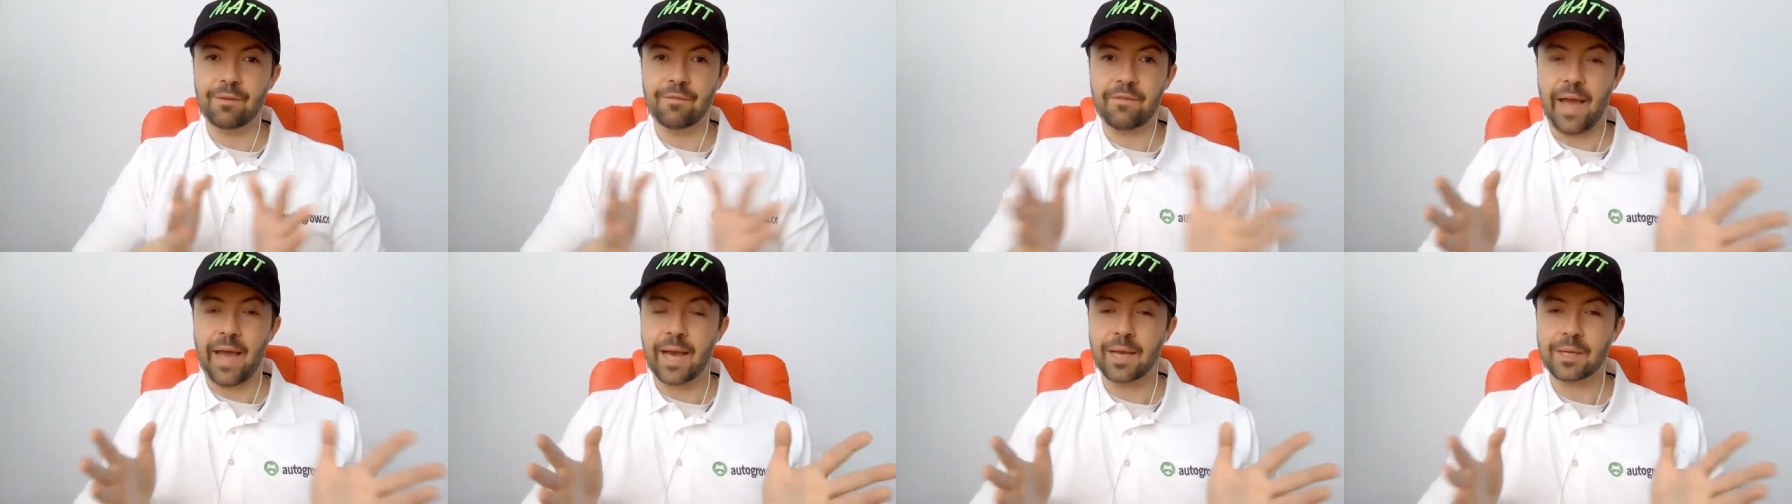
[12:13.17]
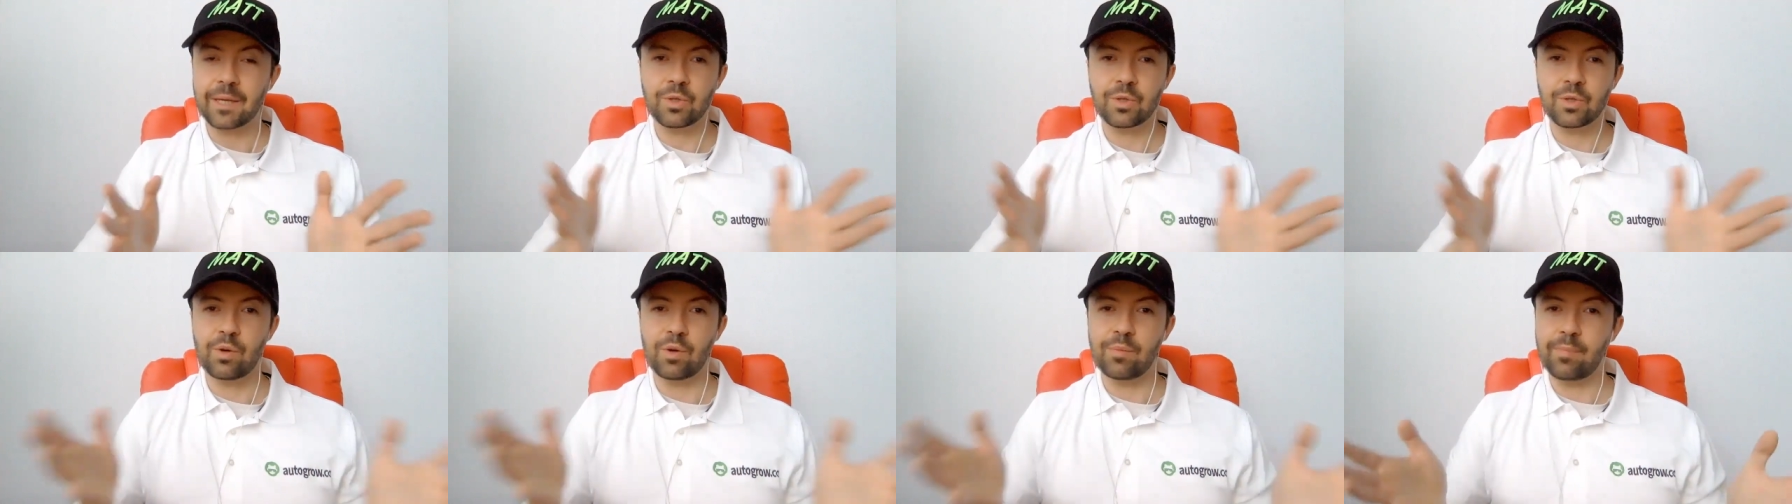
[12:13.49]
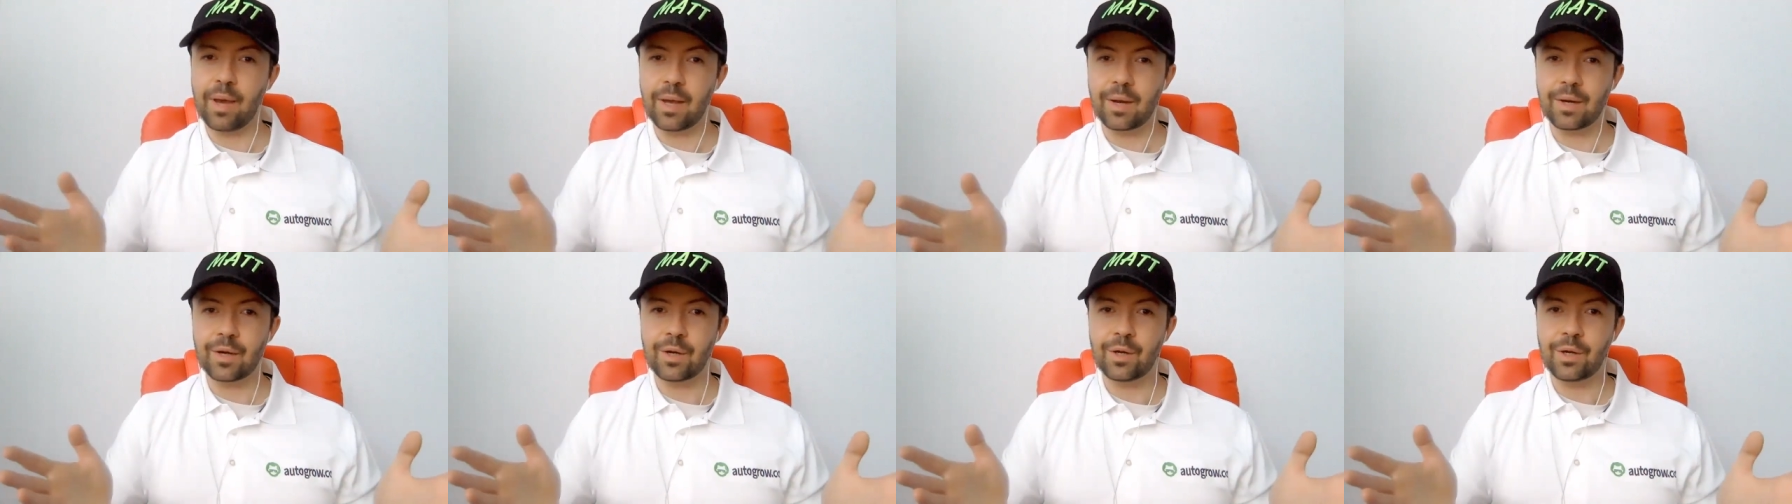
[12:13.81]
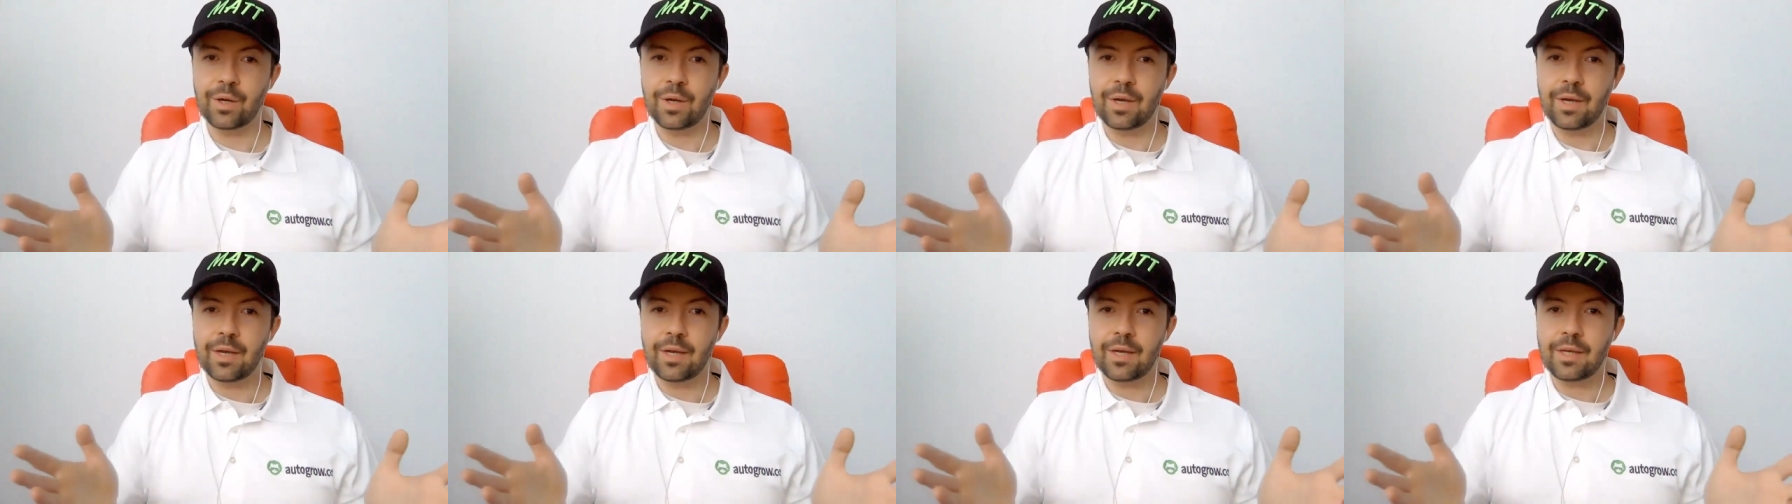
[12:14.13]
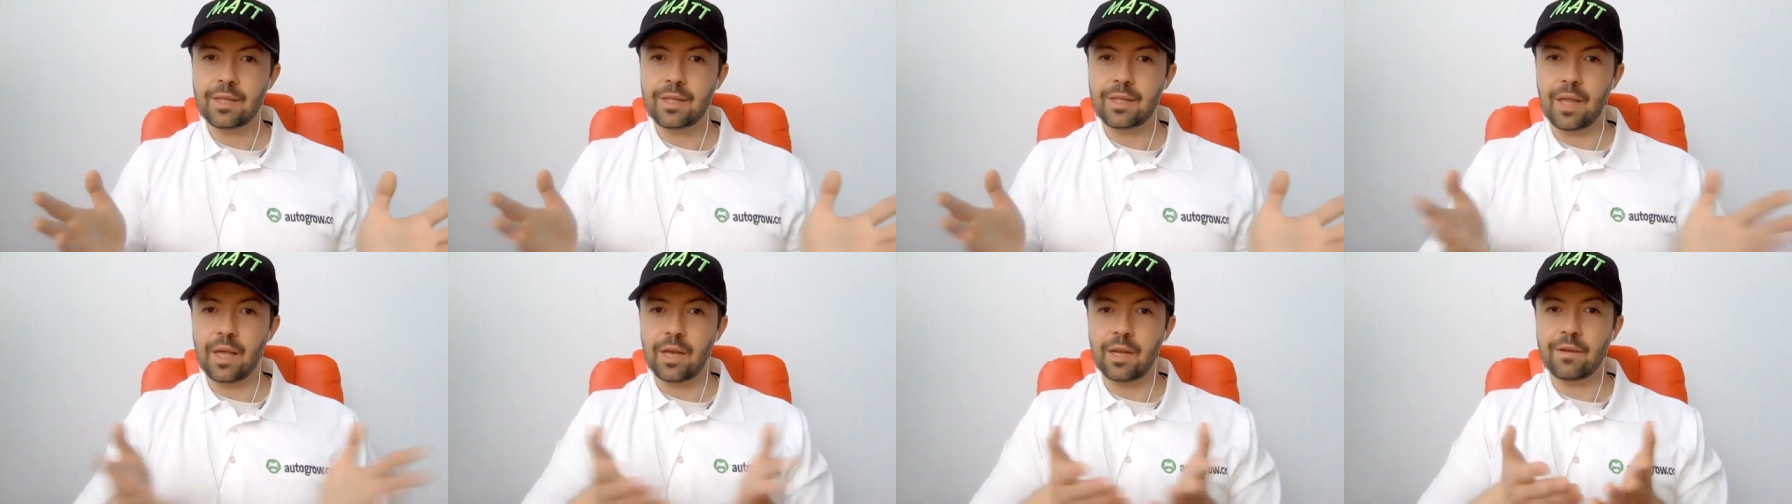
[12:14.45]
faster and better
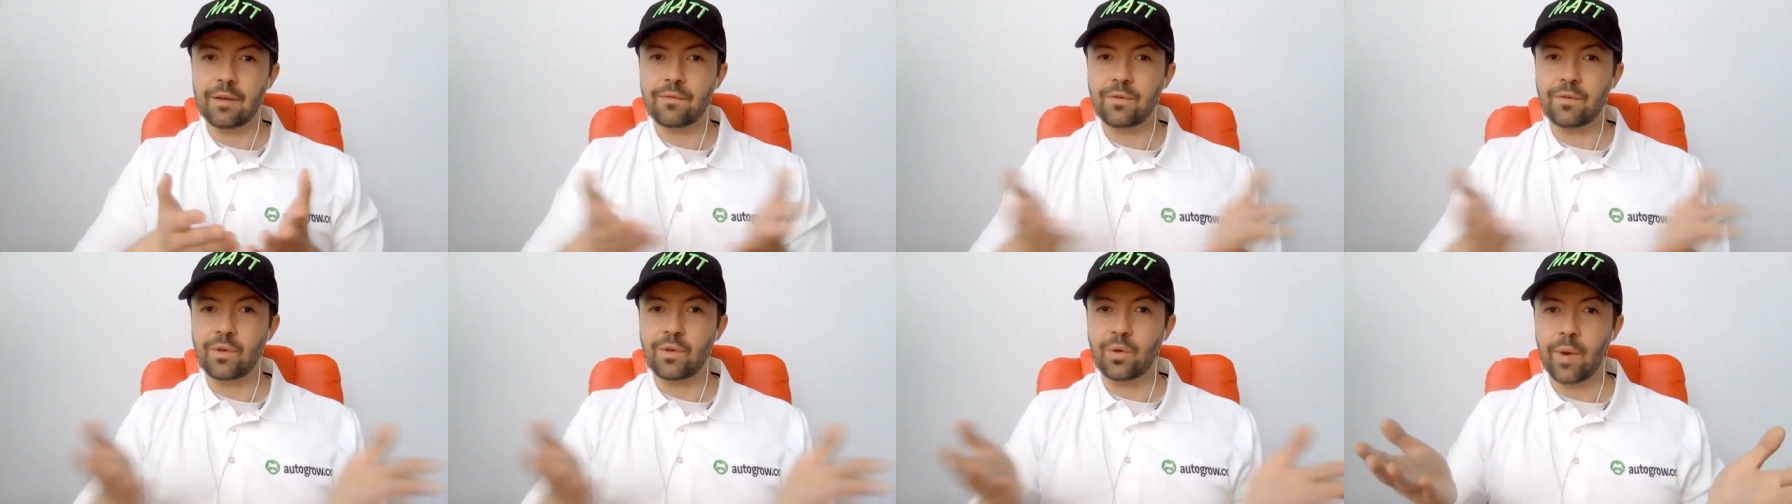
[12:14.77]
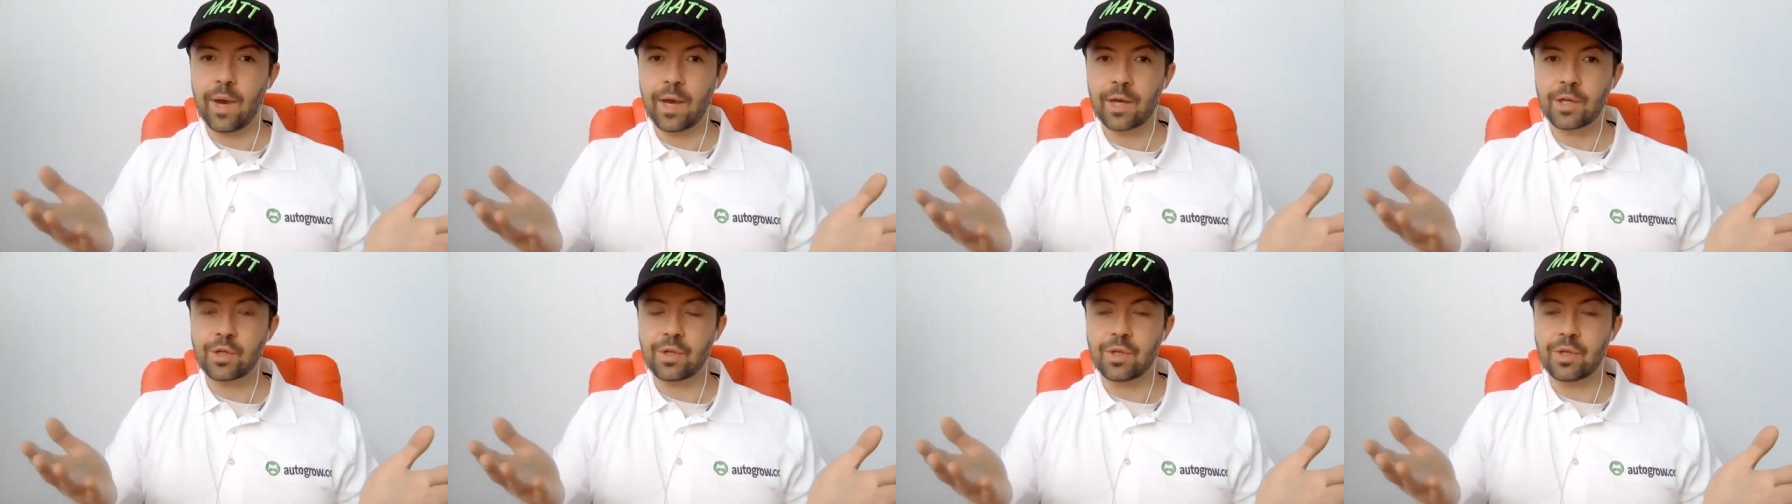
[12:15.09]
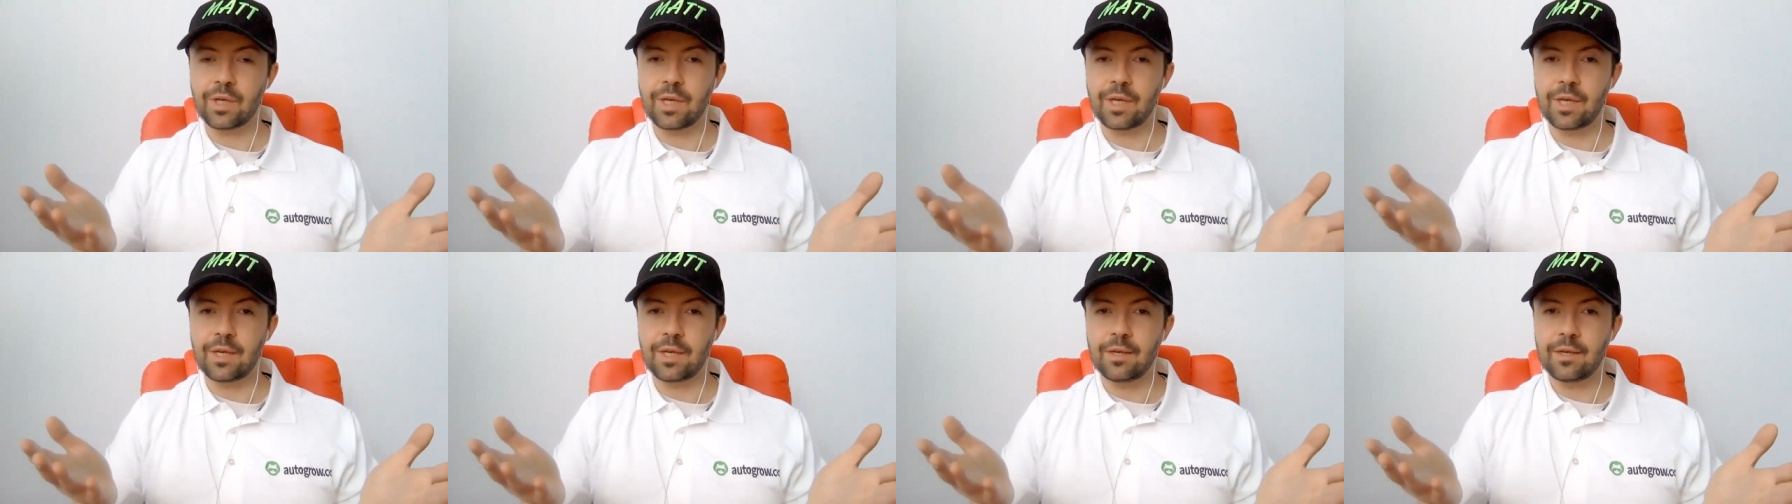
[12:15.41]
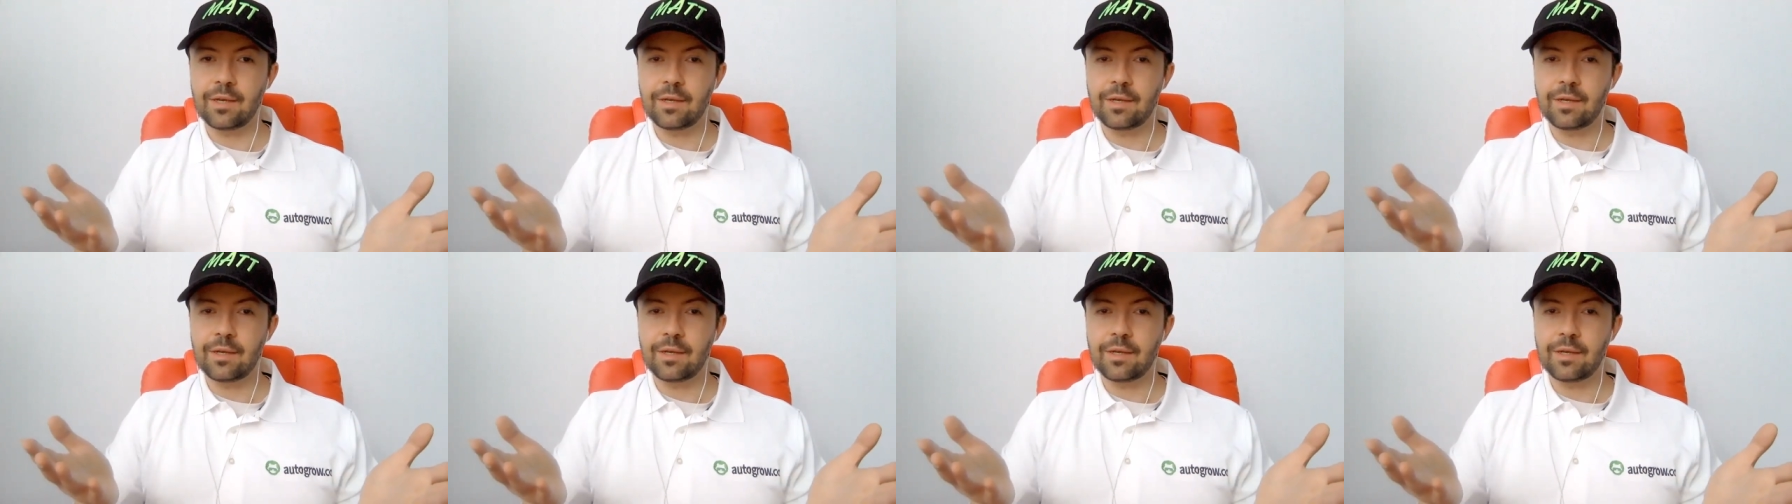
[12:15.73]
than if you actually